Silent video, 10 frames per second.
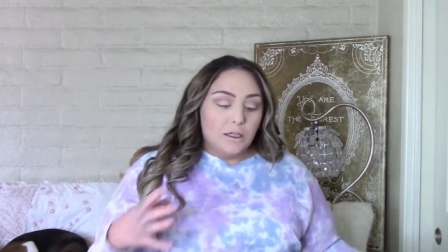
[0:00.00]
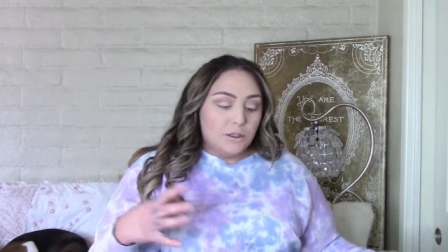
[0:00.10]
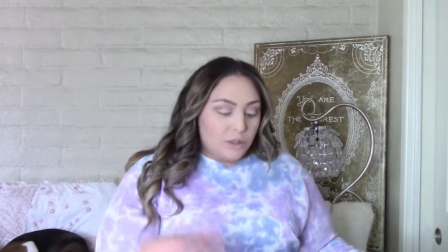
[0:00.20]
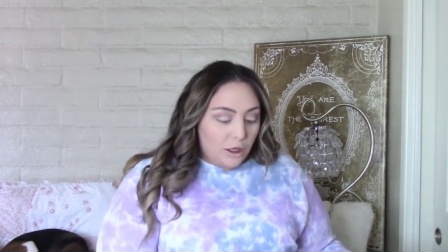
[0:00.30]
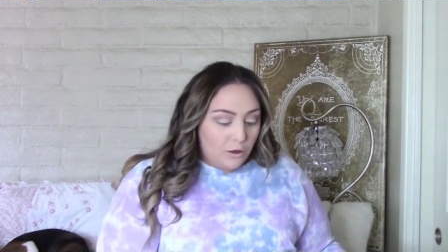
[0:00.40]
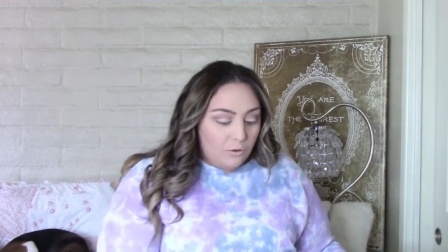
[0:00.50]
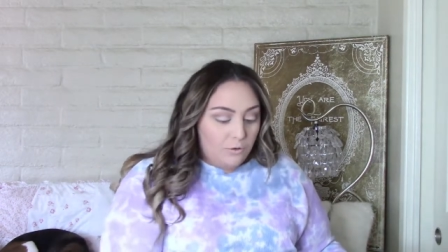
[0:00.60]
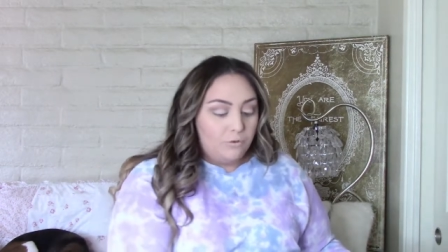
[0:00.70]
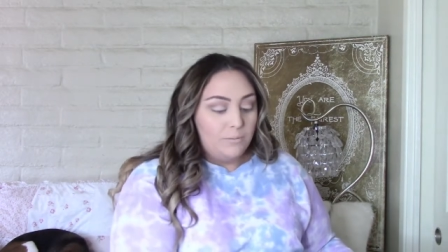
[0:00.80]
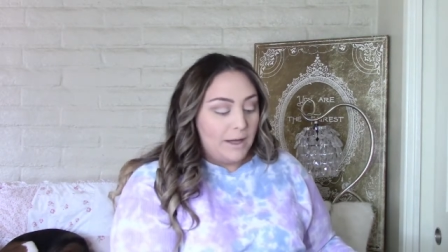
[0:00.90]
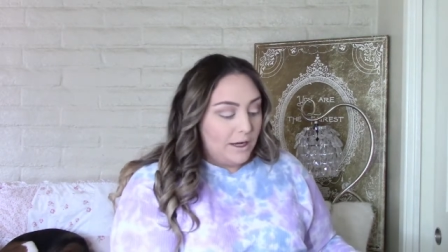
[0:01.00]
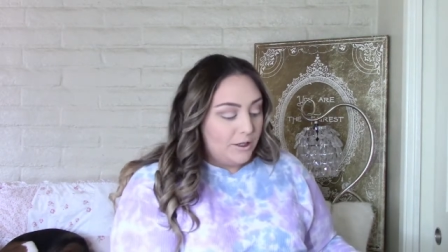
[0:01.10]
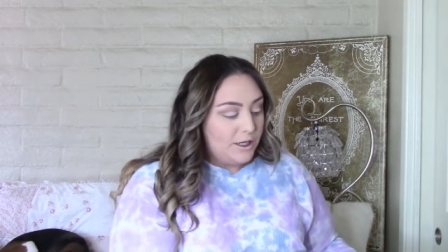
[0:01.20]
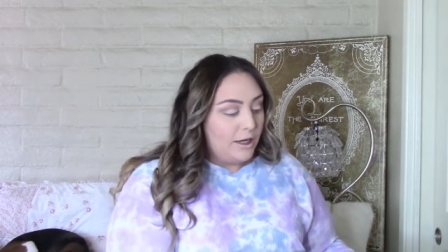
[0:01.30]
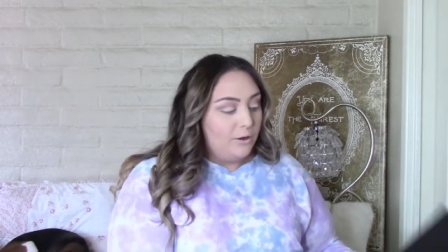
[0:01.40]
So for my
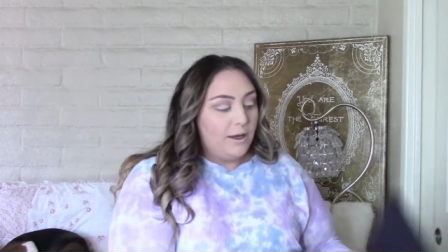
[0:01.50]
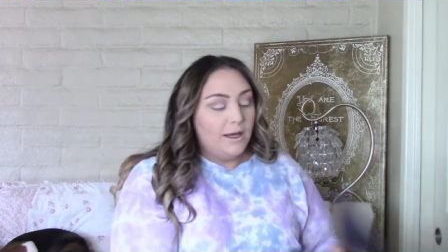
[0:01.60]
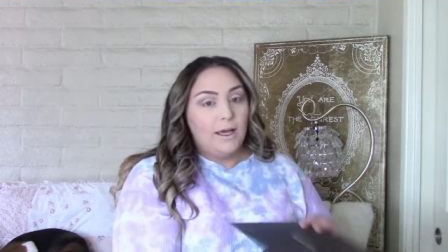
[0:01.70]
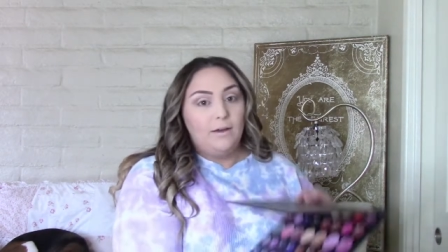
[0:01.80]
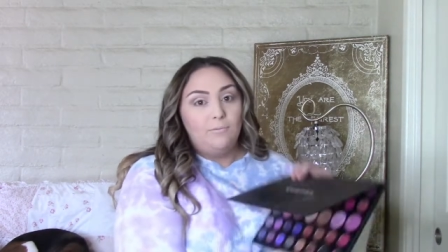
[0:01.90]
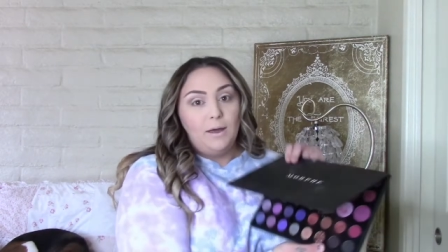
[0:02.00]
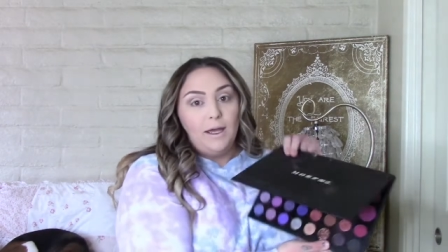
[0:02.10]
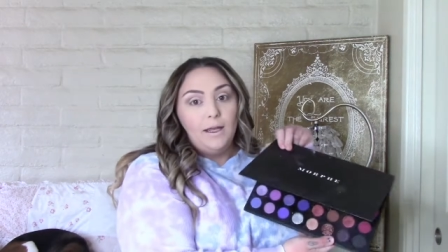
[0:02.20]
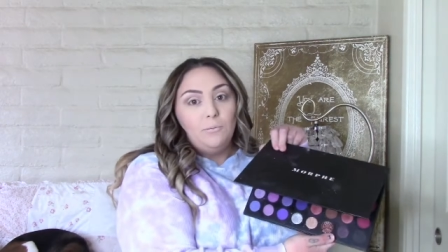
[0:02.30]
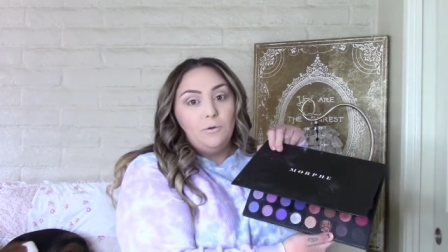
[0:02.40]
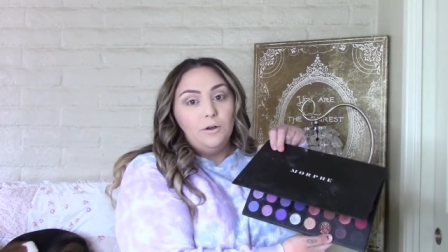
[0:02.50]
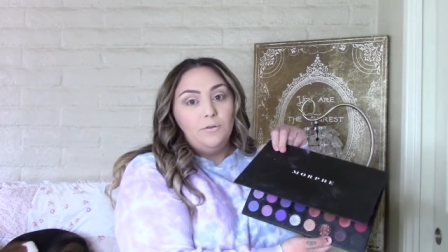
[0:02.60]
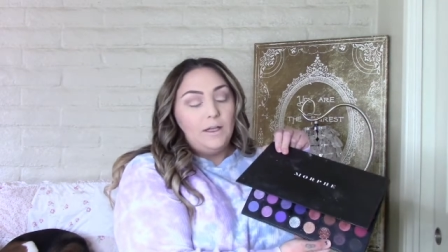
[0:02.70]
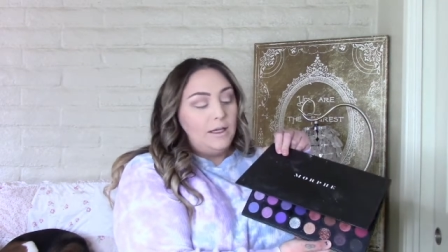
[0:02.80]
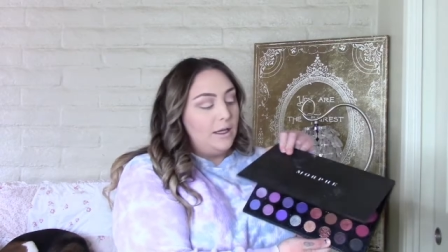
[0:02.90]
eyeshadow, I have my
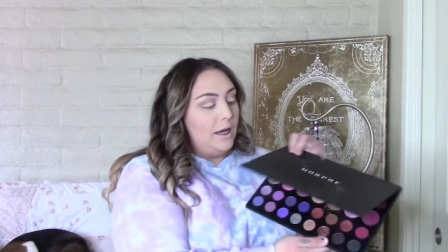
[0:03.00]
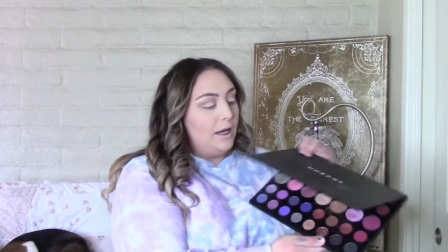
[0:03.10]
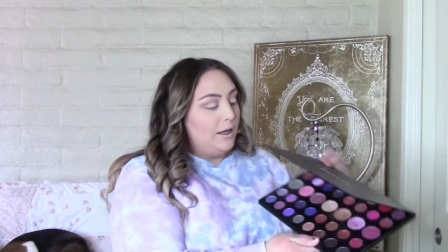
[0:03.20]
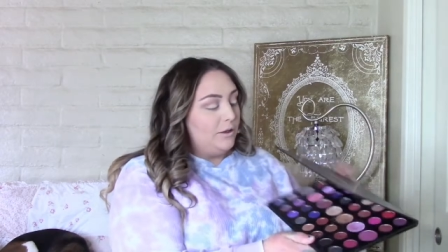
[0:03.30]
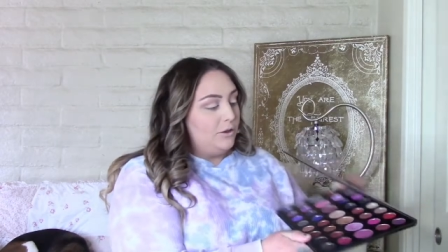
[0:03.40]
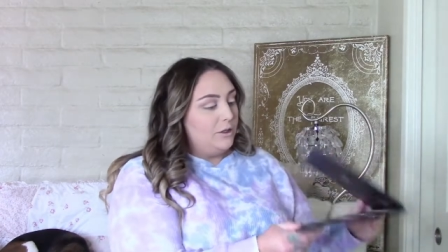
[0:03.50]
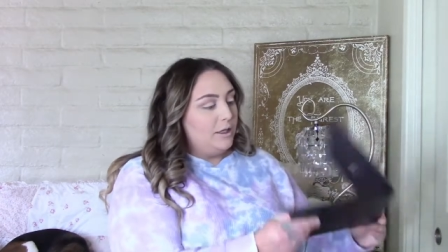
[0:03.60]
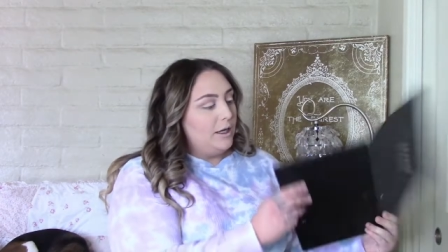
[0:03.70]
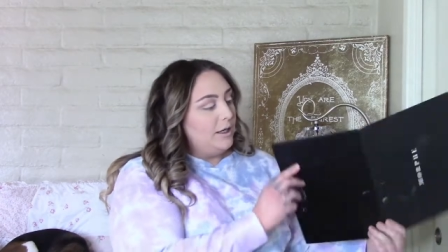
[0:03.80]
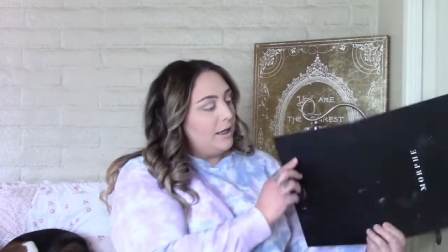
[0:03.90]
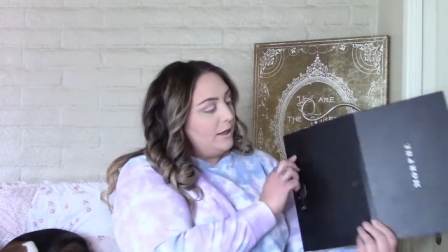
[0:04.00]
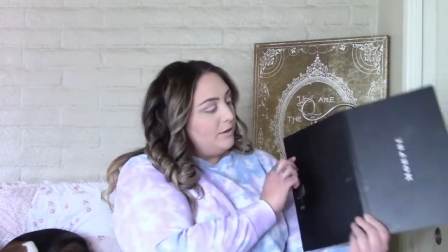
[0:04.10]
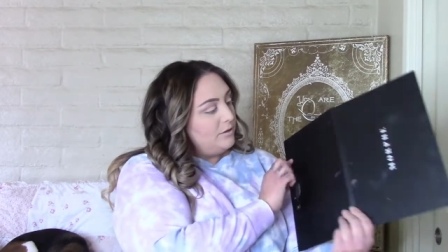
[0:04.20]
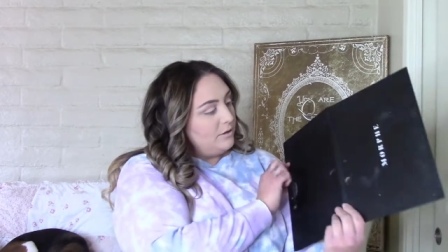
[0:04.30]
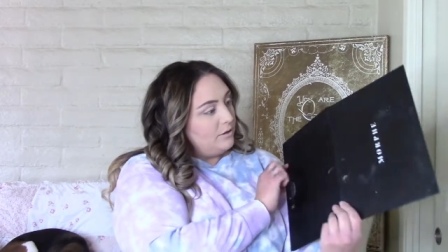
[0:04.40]
Morphe
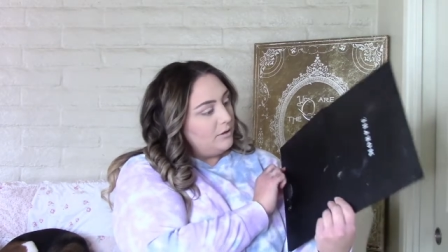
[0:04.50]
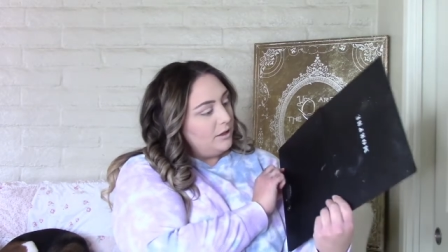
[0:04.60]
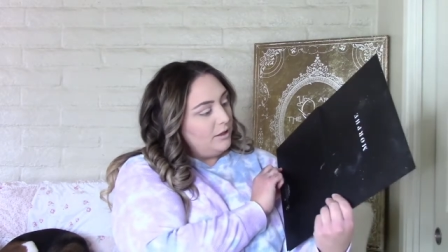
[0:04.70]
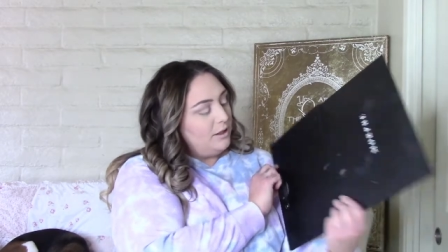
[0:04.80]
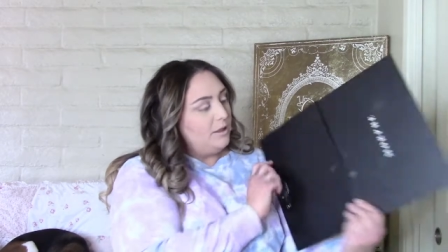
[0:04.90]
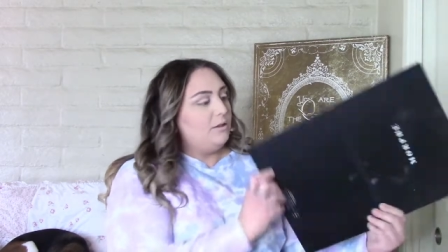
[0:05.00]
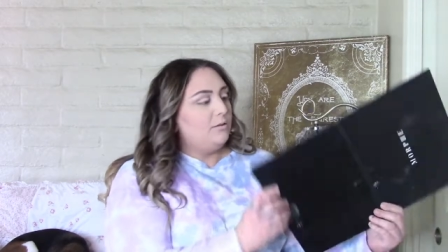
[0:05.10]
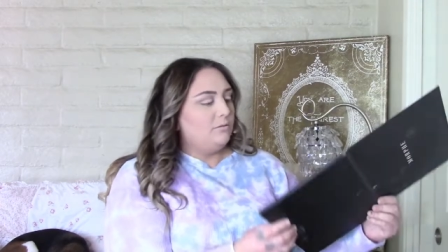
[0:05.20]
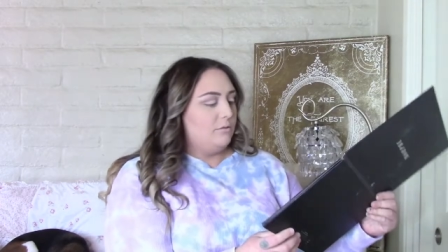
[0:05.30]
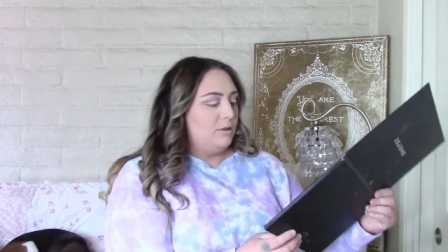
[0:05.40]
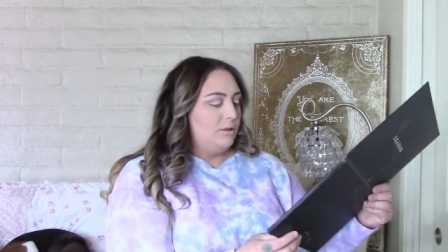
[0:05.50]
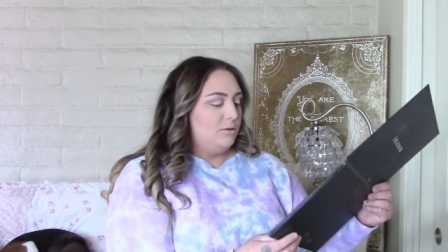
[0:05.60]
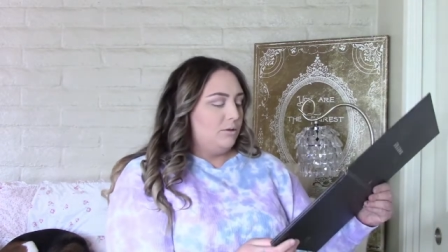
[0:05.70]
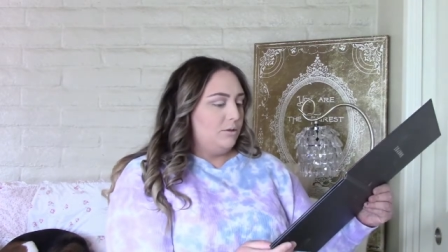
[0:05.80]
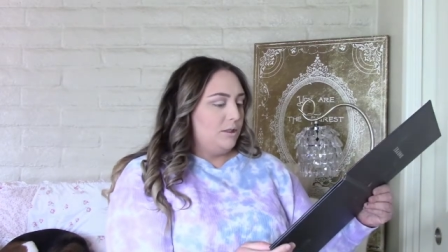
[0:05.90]
39S, I think is
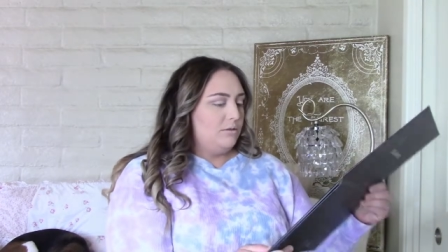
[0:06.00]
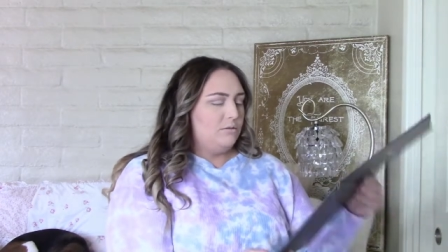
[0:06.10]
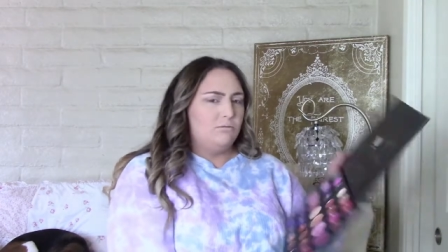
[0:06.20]
what it was.